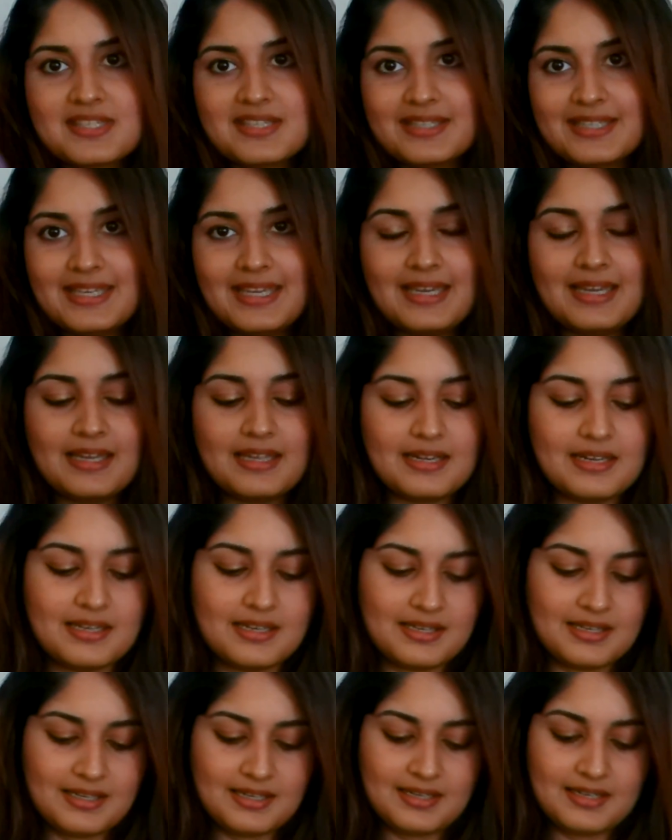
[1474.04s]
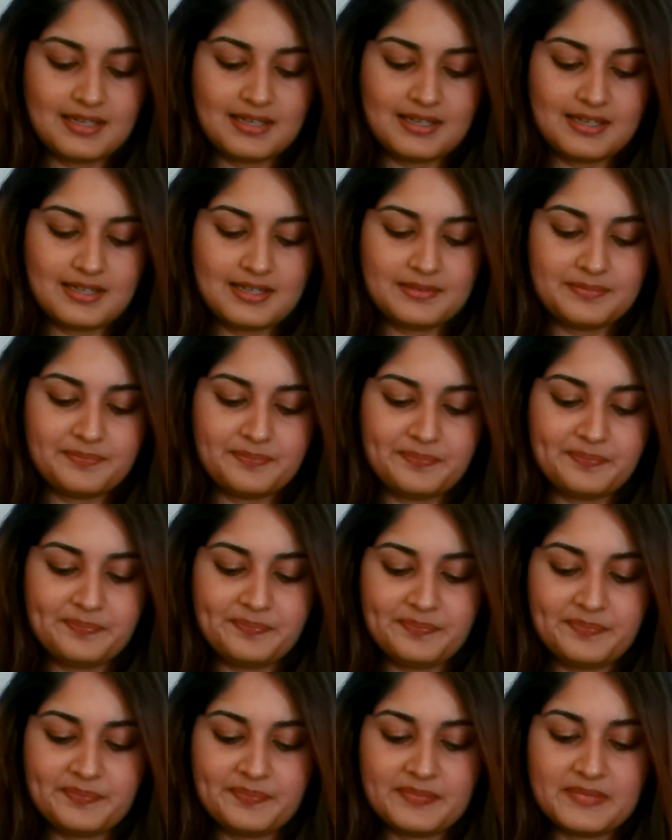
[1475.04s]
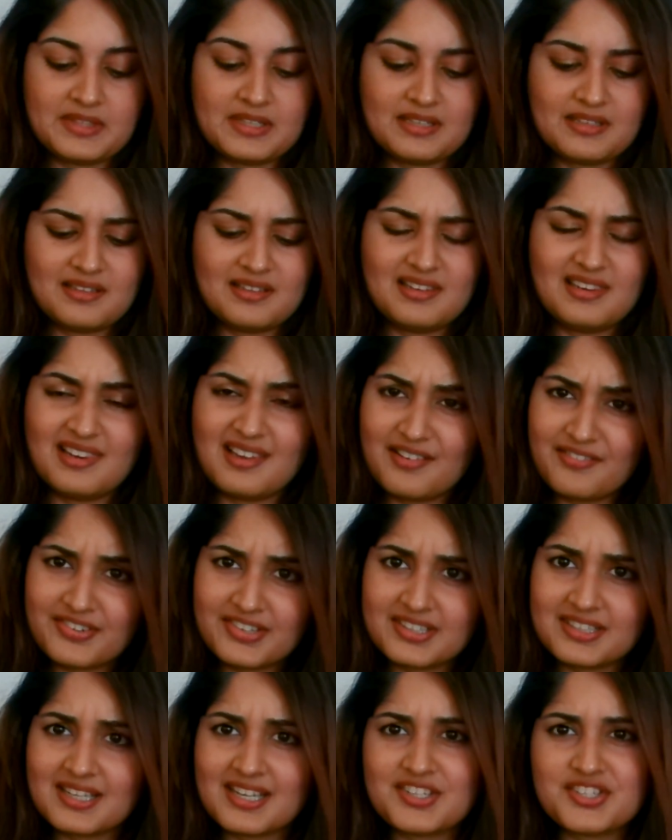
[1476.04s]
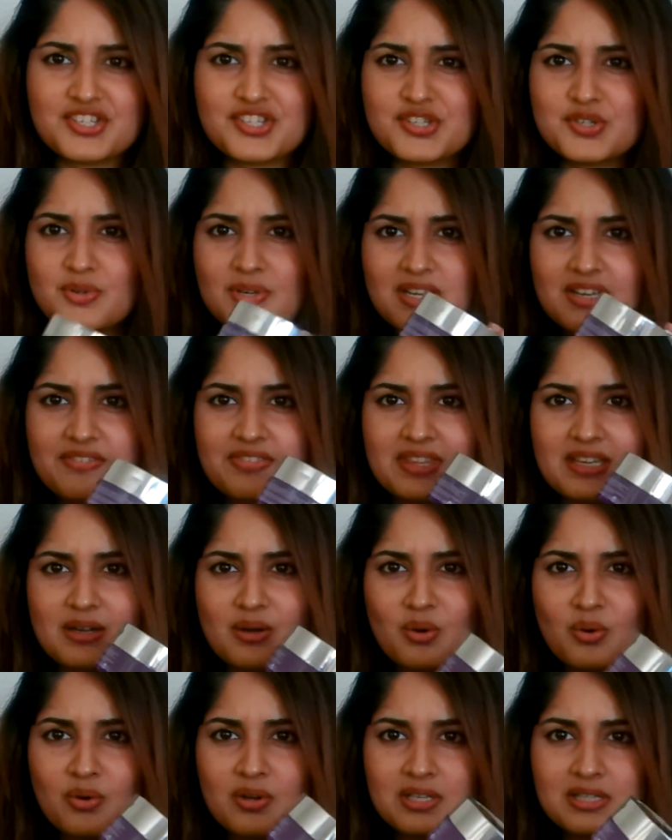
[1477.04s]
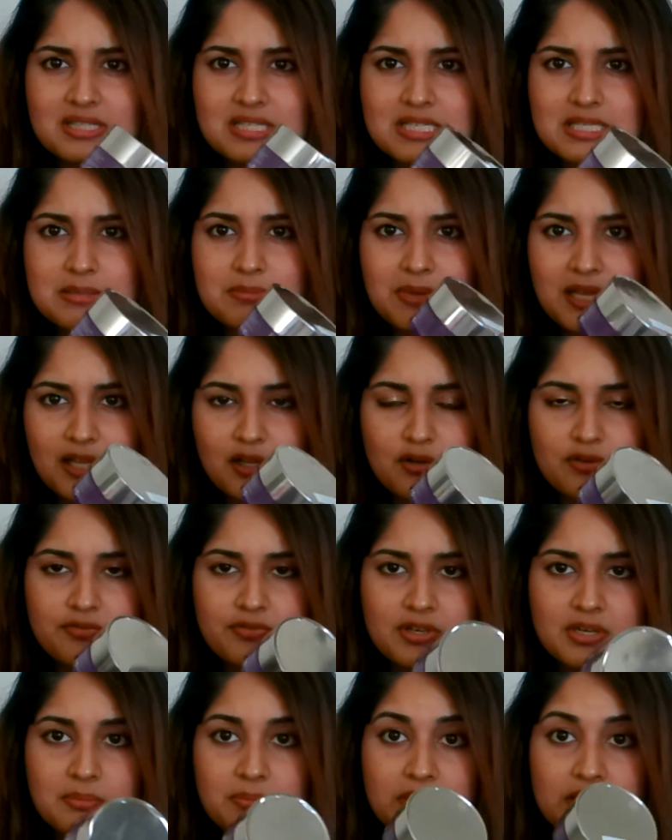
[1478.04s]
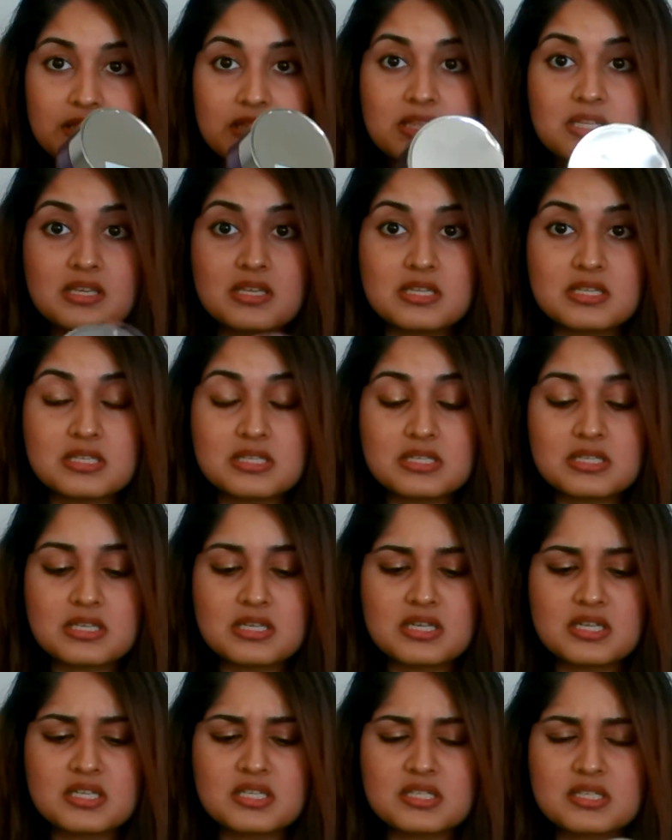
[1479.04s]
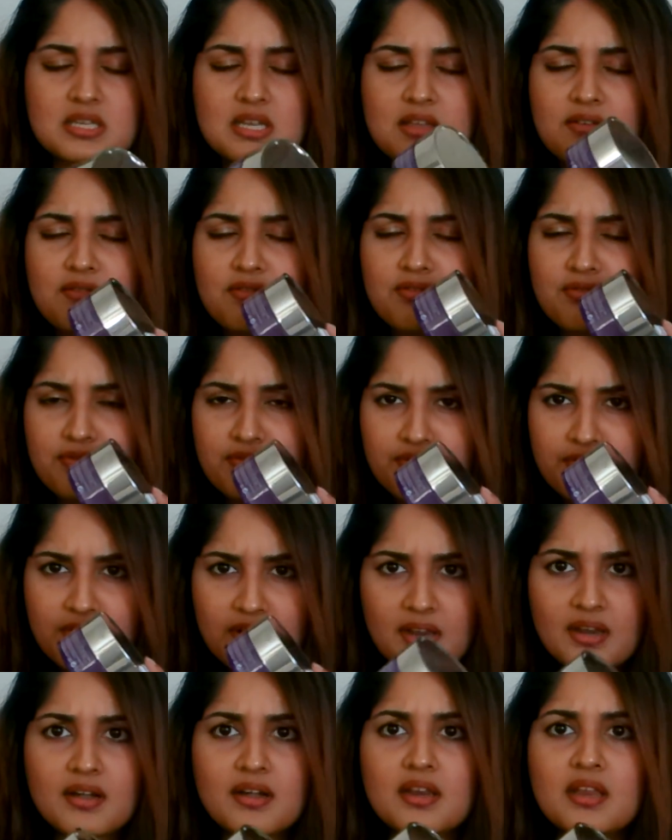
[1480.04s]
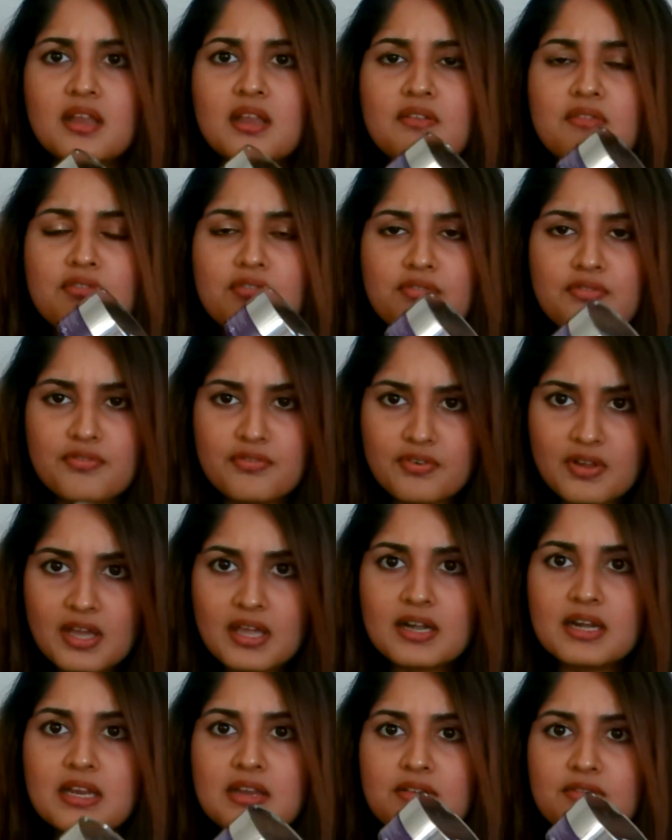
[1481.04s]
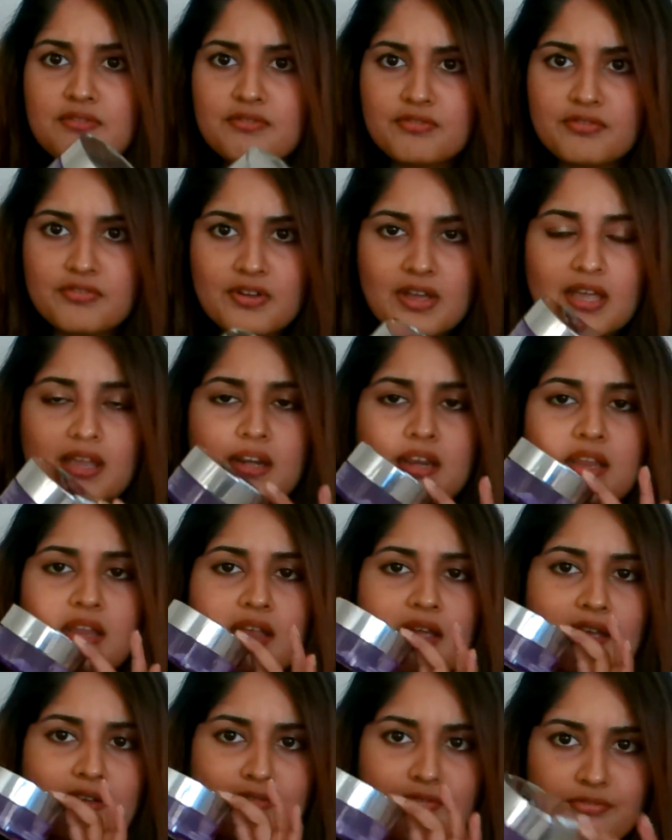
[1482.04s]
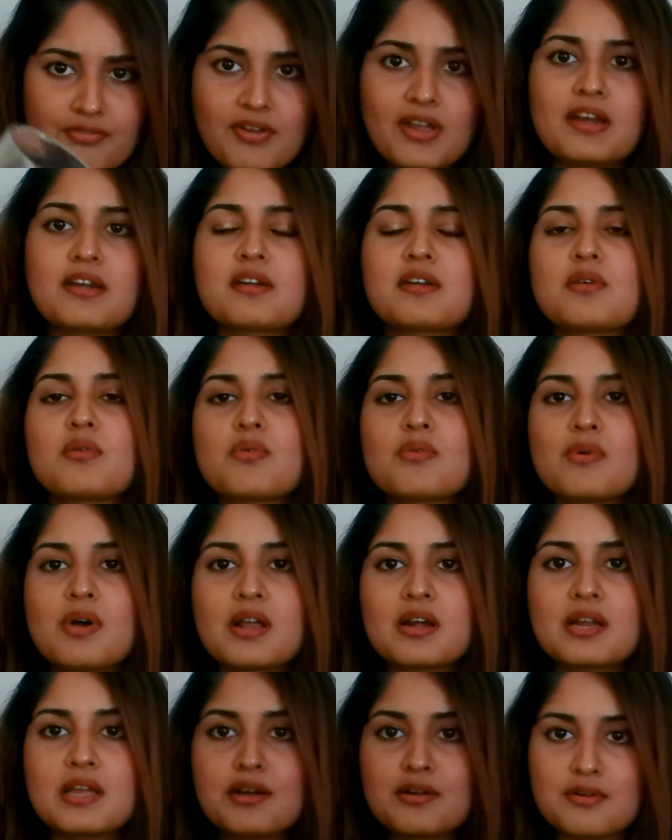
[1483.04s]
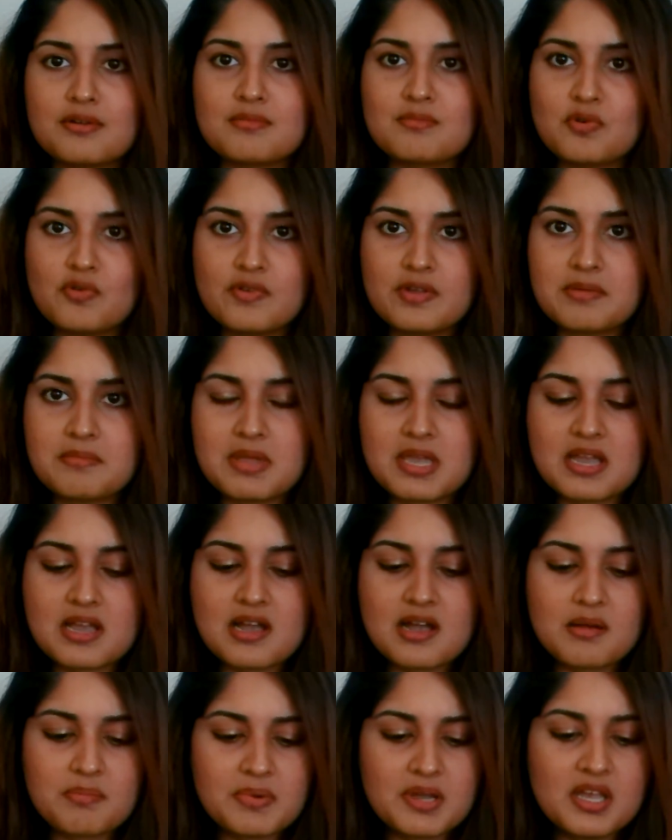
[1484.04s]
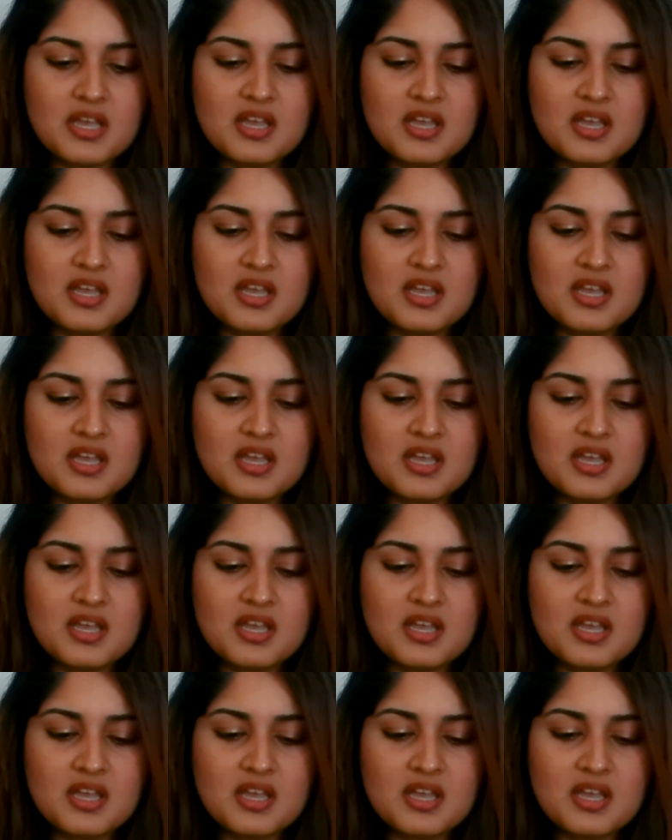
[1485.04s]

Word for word: again uh, love it i just don't love the oil smell of it but this is a very very very effective one in removing makeup